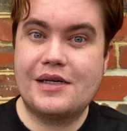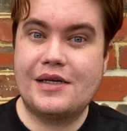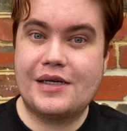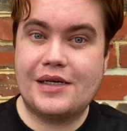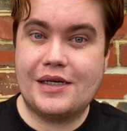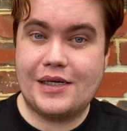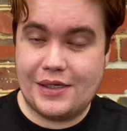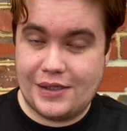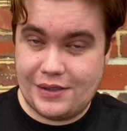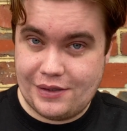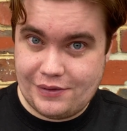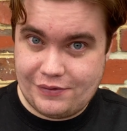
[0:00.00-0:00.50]

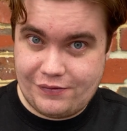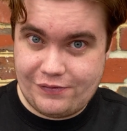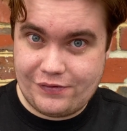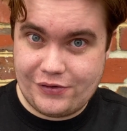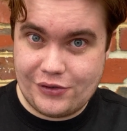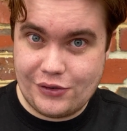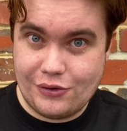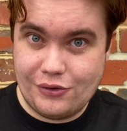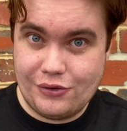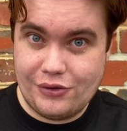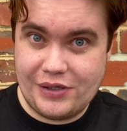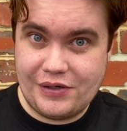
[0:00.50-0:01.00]
If you're
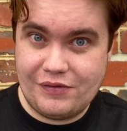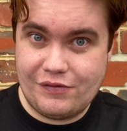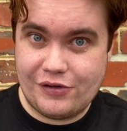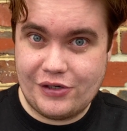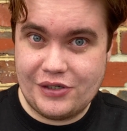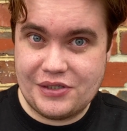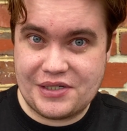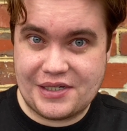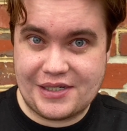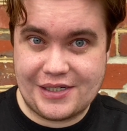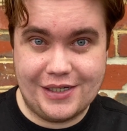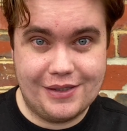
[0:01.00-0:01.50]
already
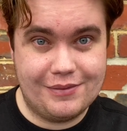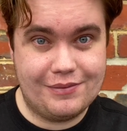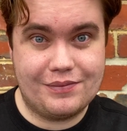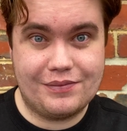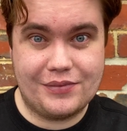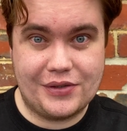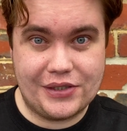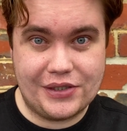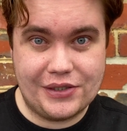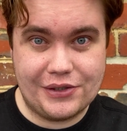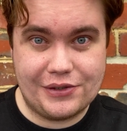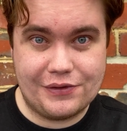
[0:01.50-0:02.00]
freezing up,
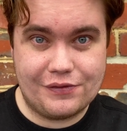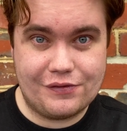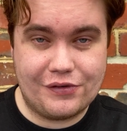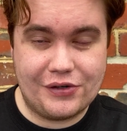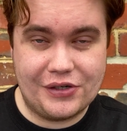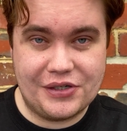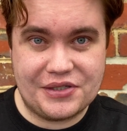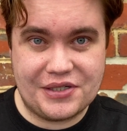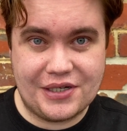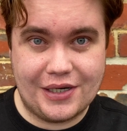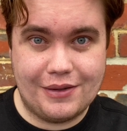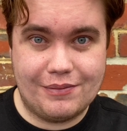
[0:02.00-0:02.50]
you're gonna
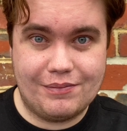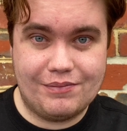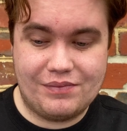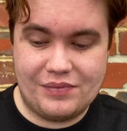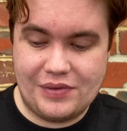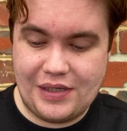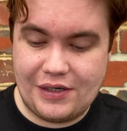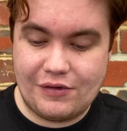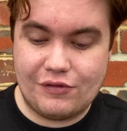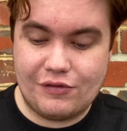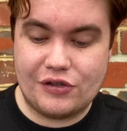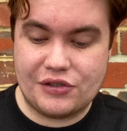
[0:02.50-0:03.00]
freeze up
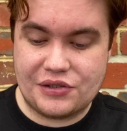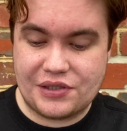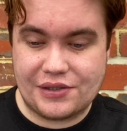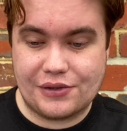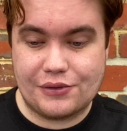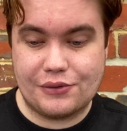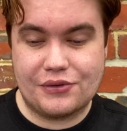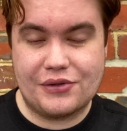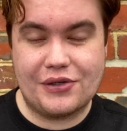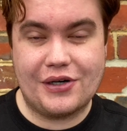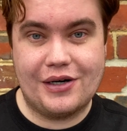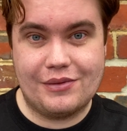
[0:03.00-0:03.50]
every single
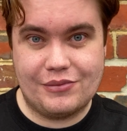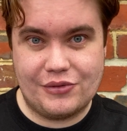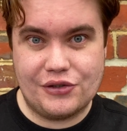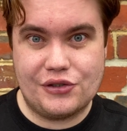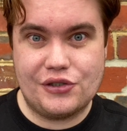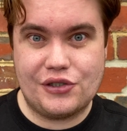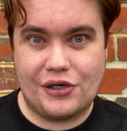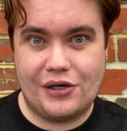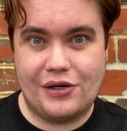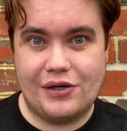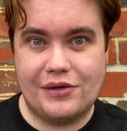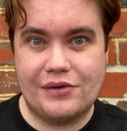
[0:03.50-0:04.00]
time you
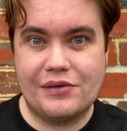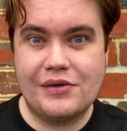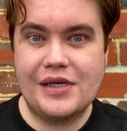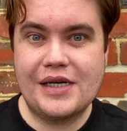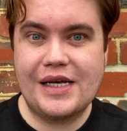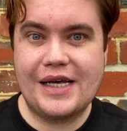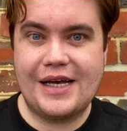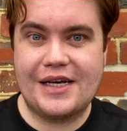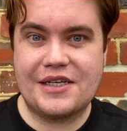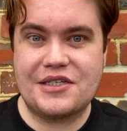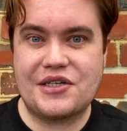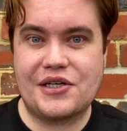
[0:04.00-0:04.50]
try and
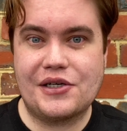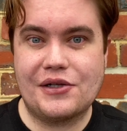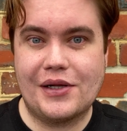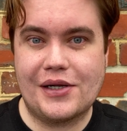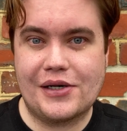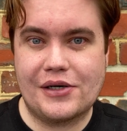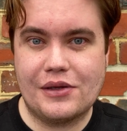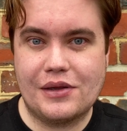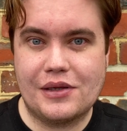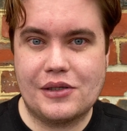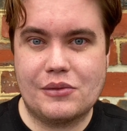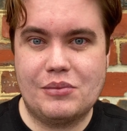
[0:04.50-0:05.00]
escalate a
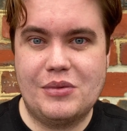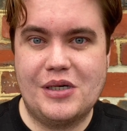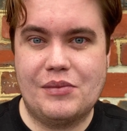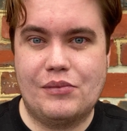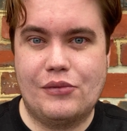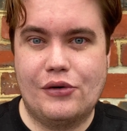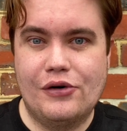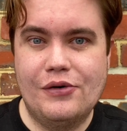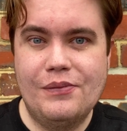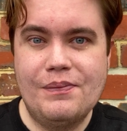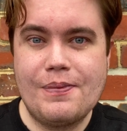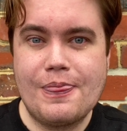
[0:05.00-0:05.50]
little bit
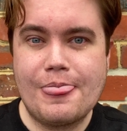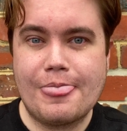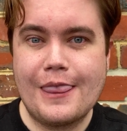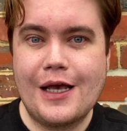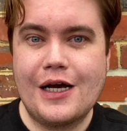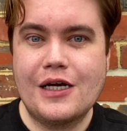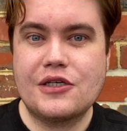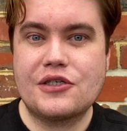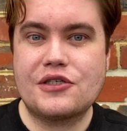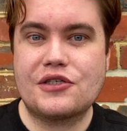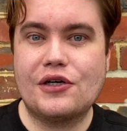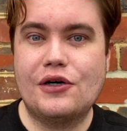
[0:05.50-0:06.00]
more.
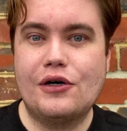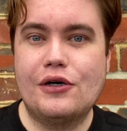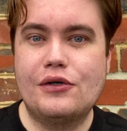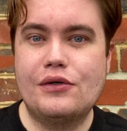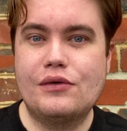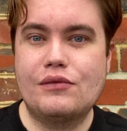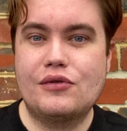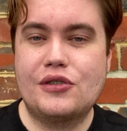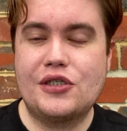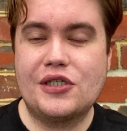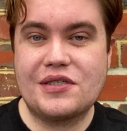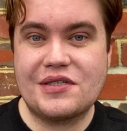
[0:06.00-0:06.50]
So
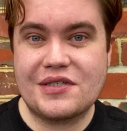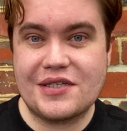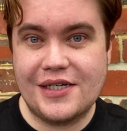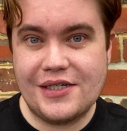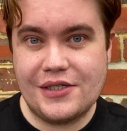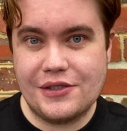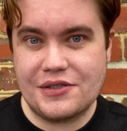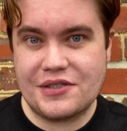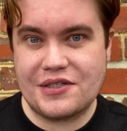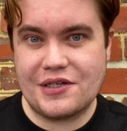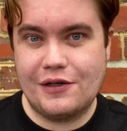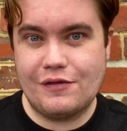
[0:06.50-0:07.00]
just set
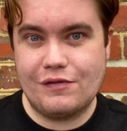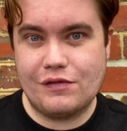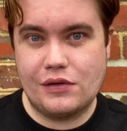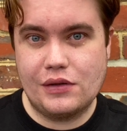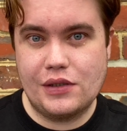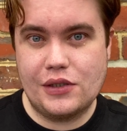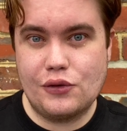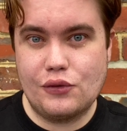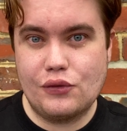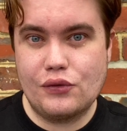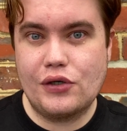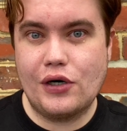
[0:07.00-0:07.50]
yourself
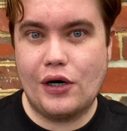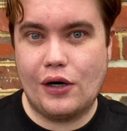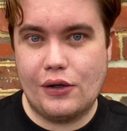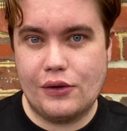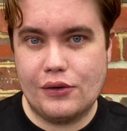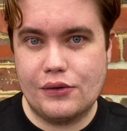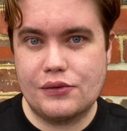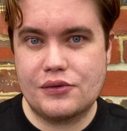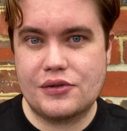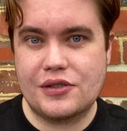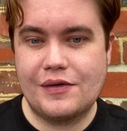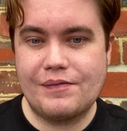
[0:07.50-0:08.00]
little
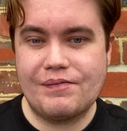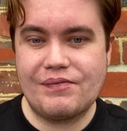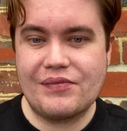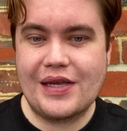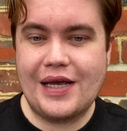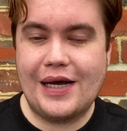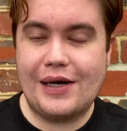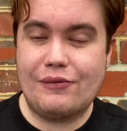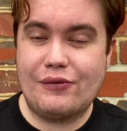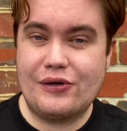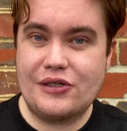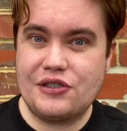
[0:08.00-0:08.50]
goals. And
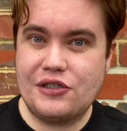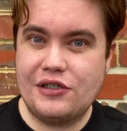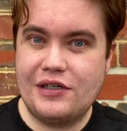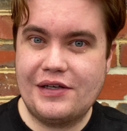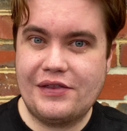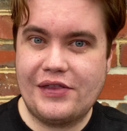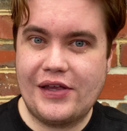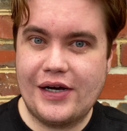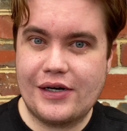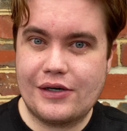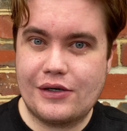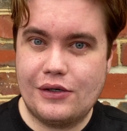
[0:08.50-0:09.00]
once you hit
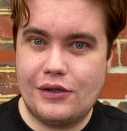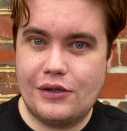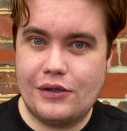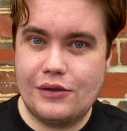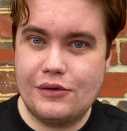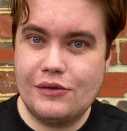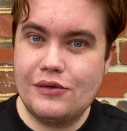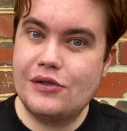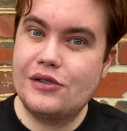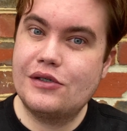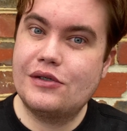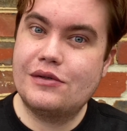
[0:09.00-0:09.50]
that goal,
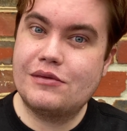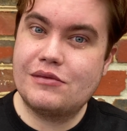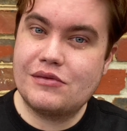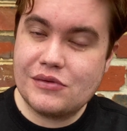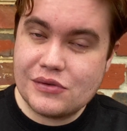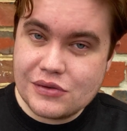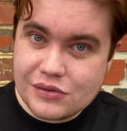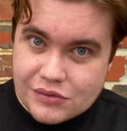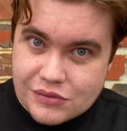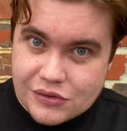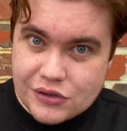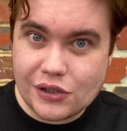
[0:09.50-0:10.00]

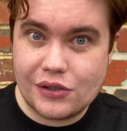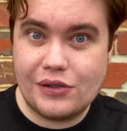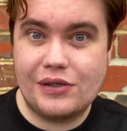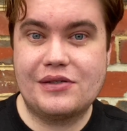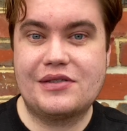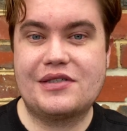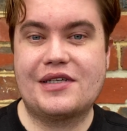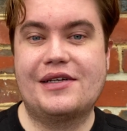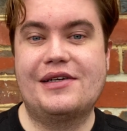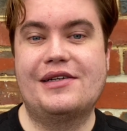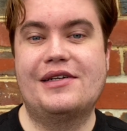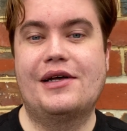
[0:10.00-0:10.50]
try and
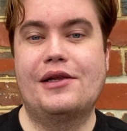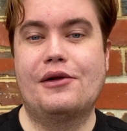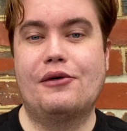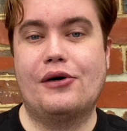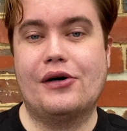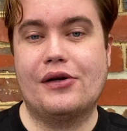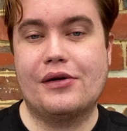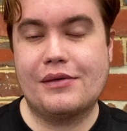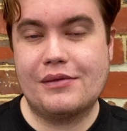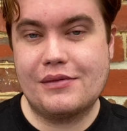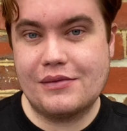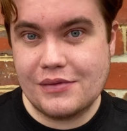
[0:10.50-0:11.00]
set another one.
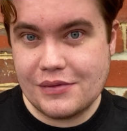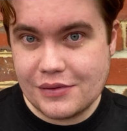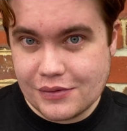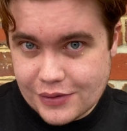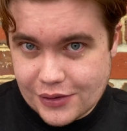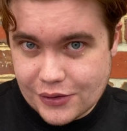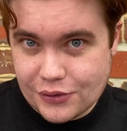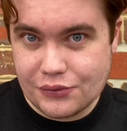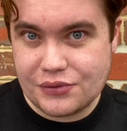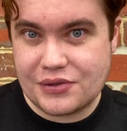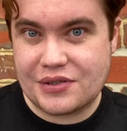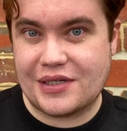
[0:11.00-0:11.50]
Little
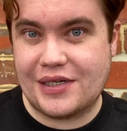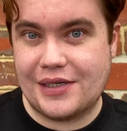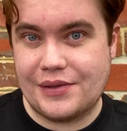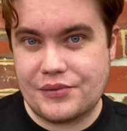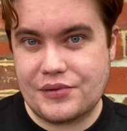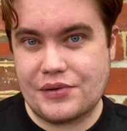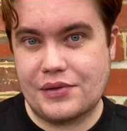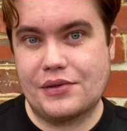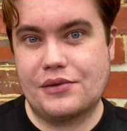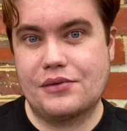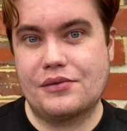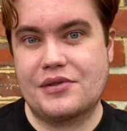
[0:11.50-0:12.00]
steps.
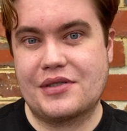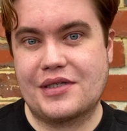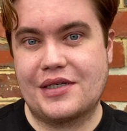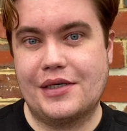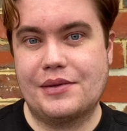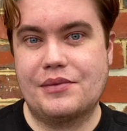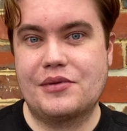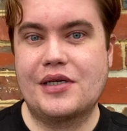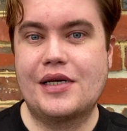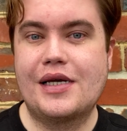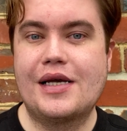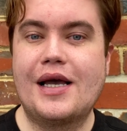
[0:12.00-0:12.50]

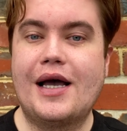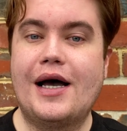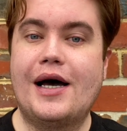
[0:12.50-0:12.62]
And